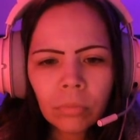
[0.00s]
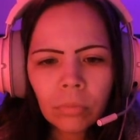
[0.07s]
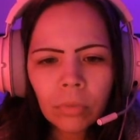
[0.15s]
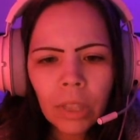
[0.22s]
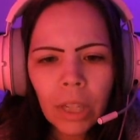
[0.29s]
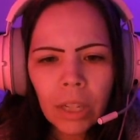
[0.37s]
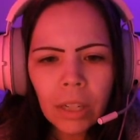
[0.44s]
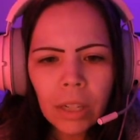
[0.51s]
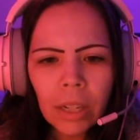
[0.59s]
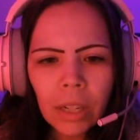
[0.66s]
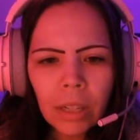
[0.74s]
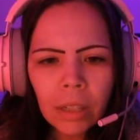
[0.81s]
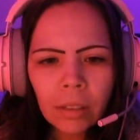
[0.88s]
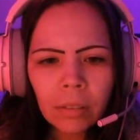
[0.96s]
Ding
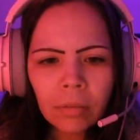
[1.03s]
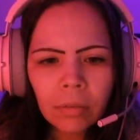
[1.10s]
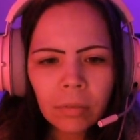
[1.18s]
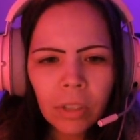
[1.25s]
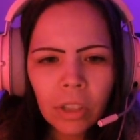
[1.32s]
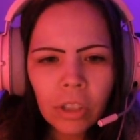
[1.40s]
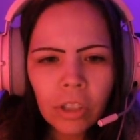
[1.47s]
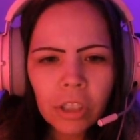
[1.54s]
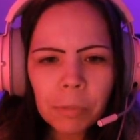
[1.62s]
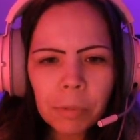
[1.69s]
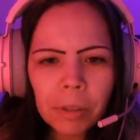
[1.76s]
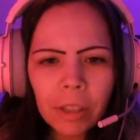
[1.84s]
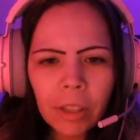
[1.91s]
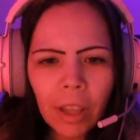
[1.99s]
ding. Did you just
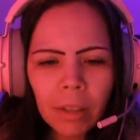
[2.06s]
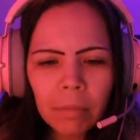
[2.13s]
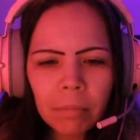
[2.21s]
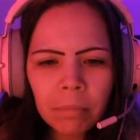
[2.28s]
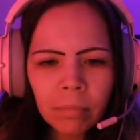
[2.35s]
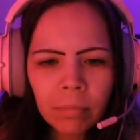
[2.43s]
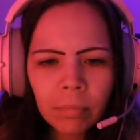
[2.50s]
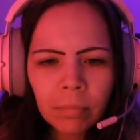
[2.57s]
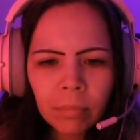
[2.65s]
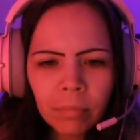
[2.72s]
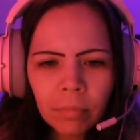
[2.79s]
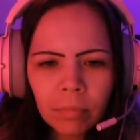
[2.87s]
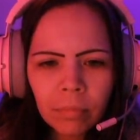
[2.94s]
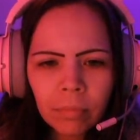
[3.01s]
beat the game?
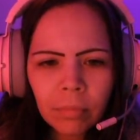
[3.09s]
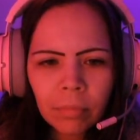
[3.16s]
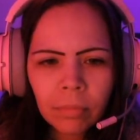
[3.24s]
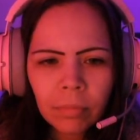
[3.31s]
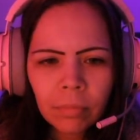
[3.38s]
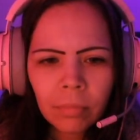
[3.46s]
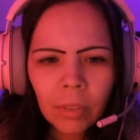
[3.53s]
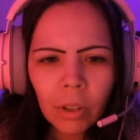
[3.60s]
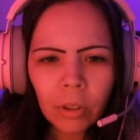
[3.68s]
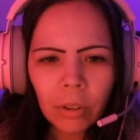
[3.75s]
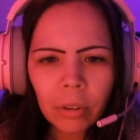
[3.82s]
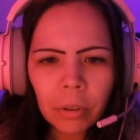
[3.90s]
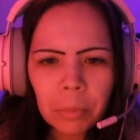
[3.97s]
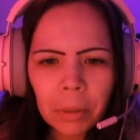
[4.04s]
Oh, no,
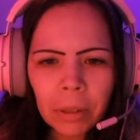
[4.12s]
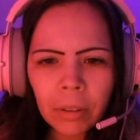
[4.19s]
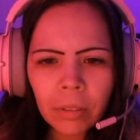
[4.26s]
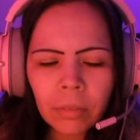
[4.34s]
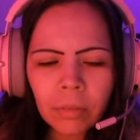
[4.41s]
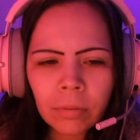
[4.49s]
no. No.